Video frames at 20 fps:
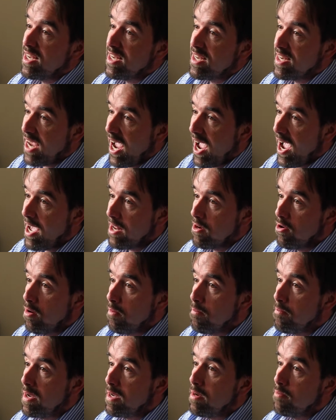
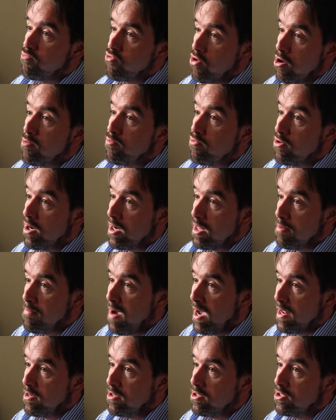cannot be appropriately
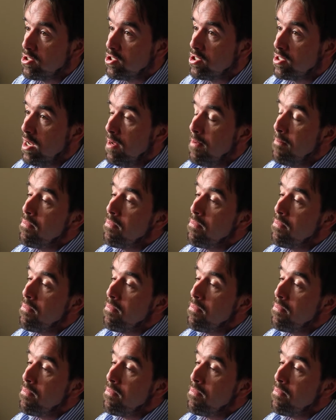managed.